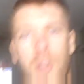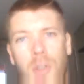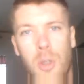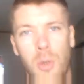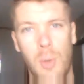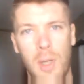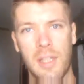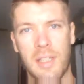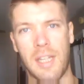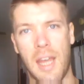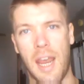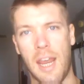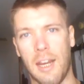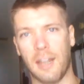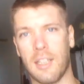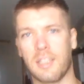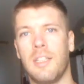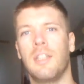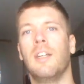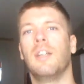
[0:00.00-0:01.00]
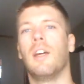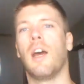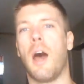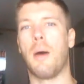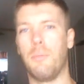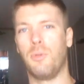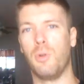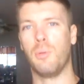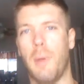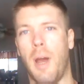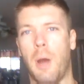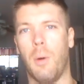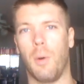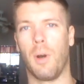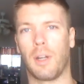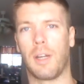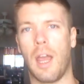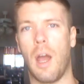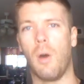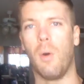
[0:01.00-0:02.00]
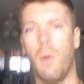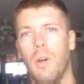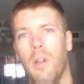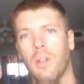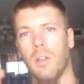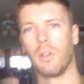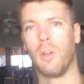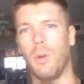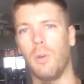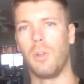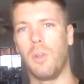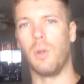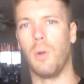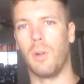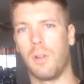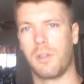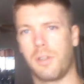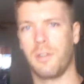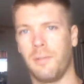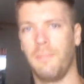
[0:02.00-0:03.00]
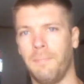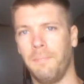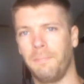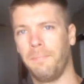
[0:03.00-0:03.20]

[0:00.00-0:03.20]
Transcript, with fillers: Do what it takes. I'm doing my workout. Go do yours.